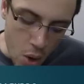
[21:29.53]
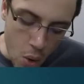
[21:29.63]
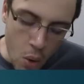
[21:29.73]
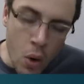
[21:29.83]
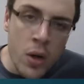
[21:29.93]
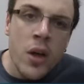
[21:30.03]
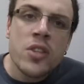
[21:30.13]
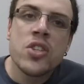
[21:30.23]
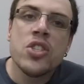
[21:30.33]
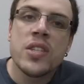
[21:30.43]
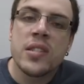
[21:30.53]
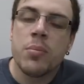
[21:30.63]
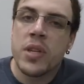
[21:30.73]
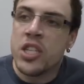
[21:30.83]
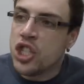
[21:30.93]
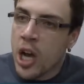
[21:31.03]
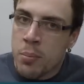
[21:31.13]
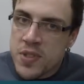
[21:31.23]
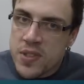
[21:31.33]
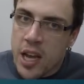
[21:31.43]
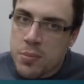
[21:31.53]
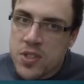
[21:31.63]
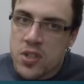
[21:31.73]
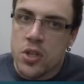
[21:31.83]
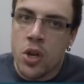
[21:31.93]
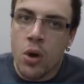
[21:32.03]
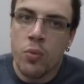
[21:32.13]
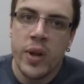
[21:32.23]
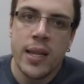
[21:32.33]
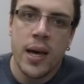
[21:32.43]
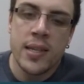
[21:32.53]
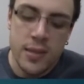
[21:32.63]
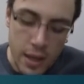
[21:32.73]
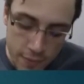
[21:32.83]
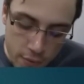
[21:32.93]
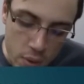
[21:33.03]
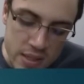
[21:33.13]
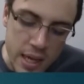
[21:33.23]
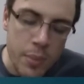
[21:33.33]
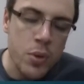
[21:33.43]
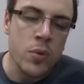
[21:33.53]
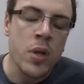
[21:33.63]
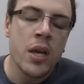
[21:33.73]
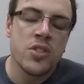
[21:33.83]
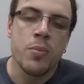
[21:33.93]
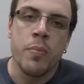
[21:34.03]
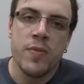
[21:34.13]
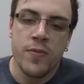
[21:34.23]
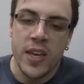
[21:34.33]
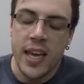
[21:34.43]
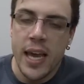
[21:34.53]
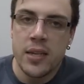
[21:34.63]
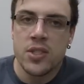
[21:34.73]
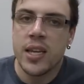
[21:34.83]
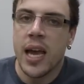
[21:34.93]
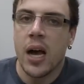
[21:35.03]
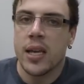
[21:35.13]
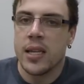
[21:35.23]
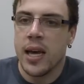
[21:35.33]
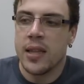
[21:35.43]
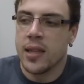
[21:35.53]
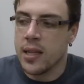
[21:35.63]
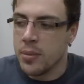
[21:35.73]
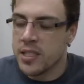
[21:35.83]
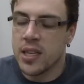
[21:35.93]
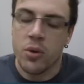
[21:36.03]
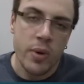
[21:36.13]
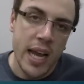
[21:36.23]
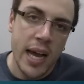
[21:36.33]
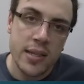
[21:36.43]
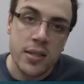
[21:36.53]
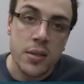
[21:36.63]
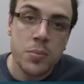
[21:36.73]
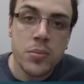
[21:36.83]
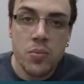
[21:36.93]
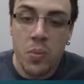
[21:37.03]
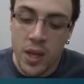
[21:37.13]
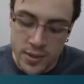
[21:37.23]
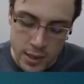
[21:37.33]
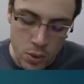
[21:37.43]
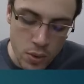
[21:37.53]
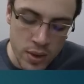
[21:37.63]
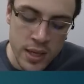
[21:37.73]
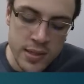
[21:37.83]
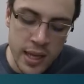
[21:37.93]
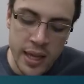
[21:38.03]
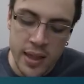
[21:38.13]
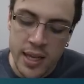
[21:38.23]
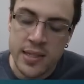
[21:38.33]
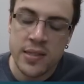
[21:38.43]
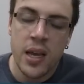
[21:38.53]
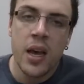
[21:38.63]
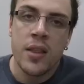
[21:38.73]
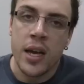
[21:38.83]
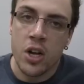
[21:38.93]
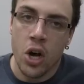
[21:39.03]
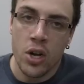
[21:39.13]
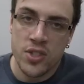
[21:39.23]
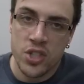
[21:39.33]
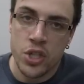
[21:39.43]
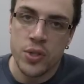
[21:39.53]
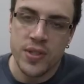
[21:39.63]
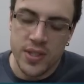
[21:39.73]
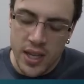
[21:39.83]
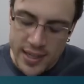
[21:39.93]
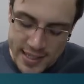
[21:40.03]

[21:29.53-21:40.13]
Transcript: or to just simply jump steps, to not realize, like for example, to forget to calculate the limiting reactant. It's little things like this that cost students